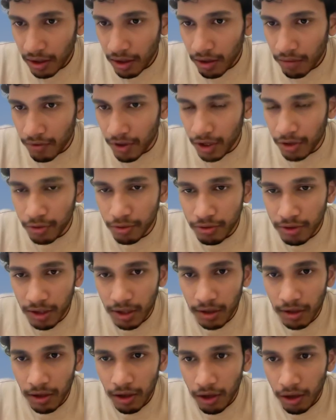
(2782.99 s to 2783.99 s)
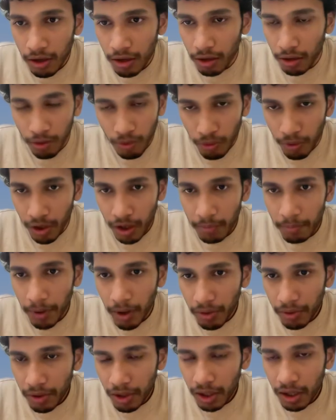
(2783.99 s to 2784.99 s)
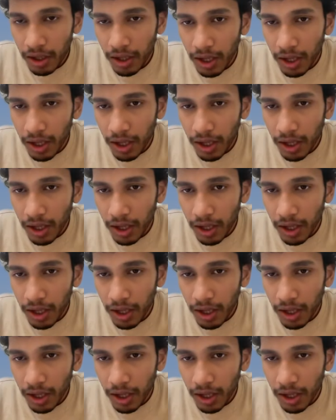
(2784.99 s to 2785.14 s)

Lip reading: we are using lower bound